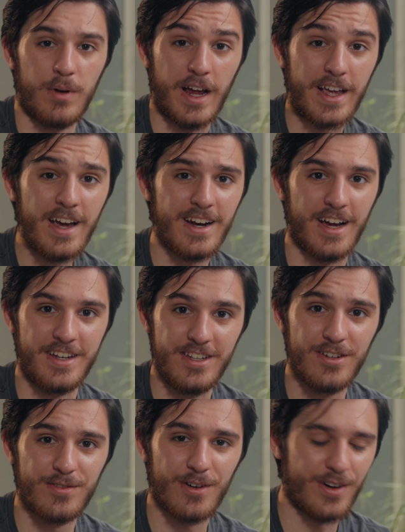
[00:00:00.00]
when I get an
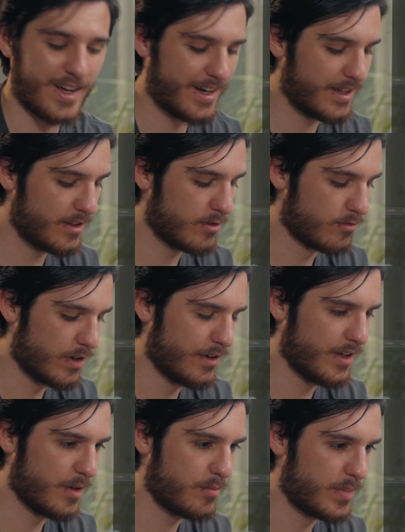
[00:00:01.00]
idea for an edit,
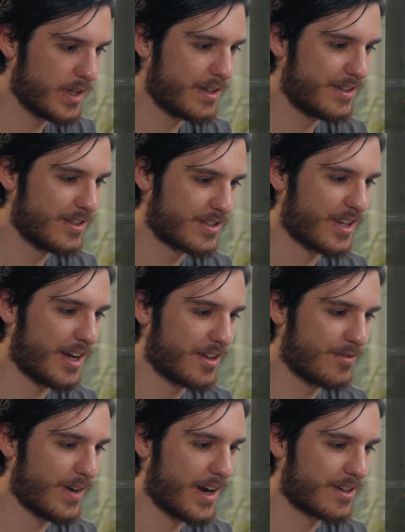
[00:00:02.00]
really a big
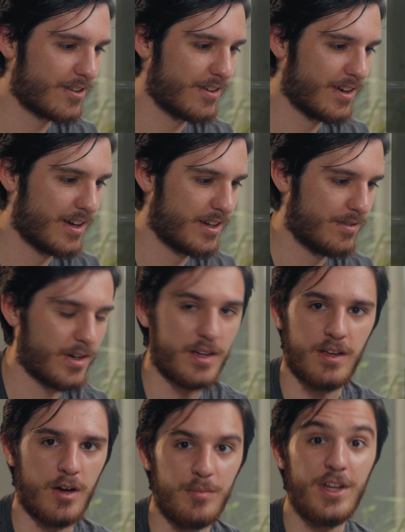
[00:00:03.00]
deciding factor on if
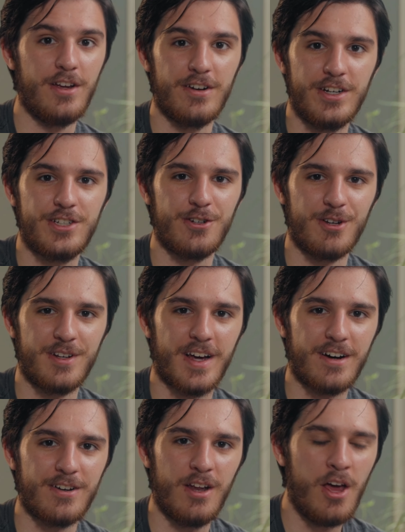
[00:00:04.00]
I immediately shoot it
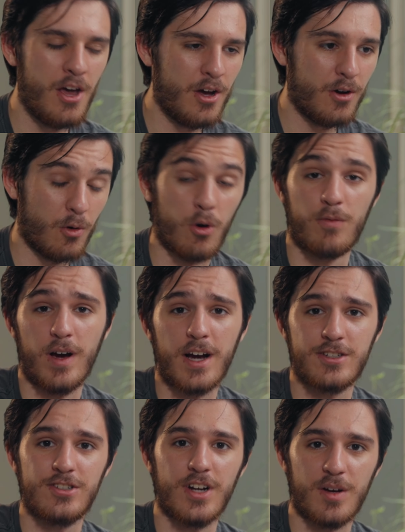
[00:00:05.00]
down or if I
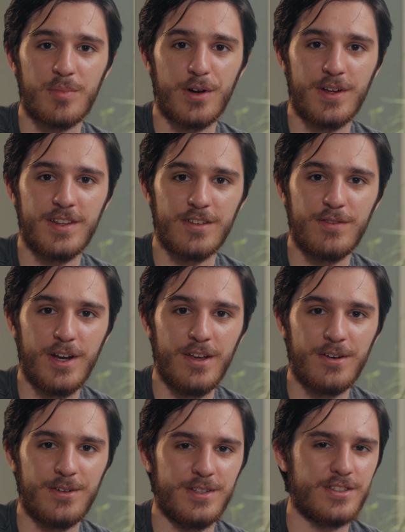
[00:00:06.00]
actually try to put it in the
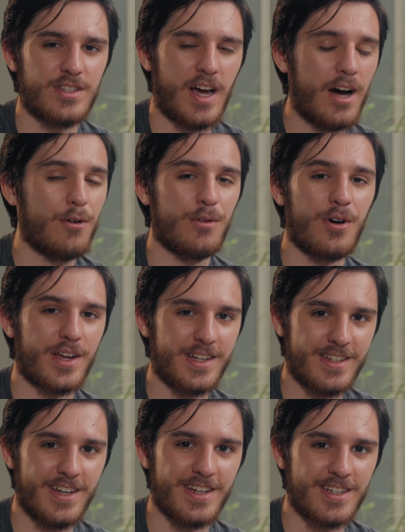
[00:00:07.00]
video is how long it
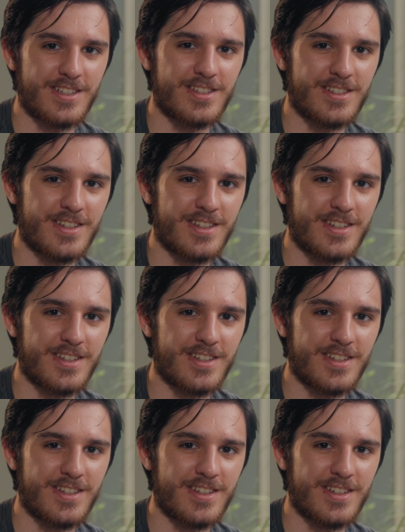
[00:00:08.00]
takes.